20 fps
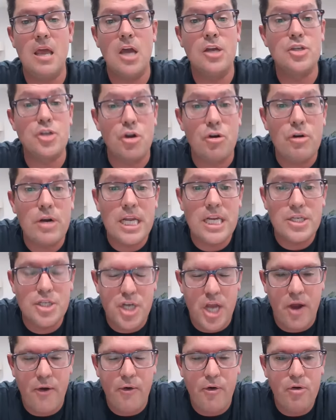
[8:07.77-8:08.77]
attorney
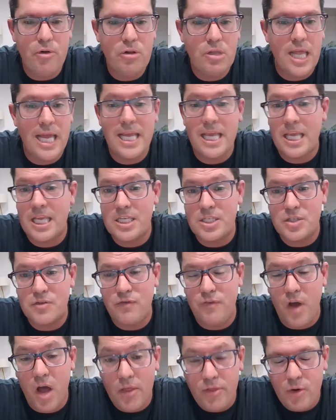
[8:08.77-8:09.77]
general like his
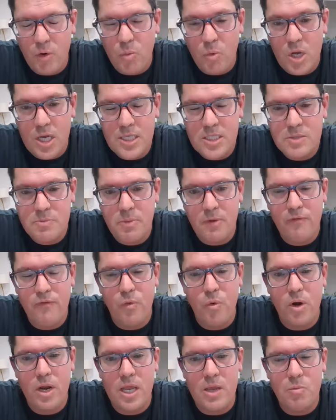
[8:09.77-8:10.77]
father was
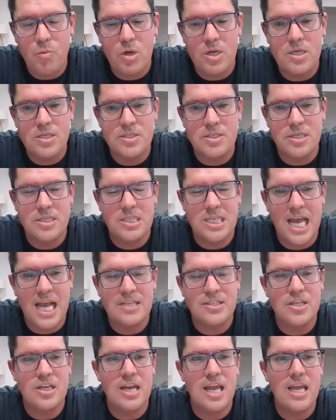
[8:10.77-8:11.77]
before he was
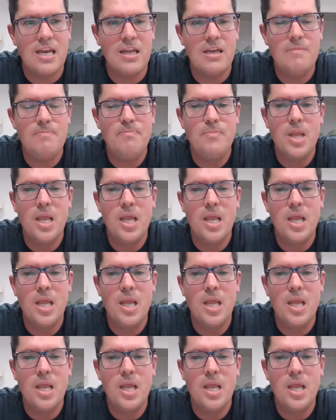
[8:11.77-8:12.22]
assassinated.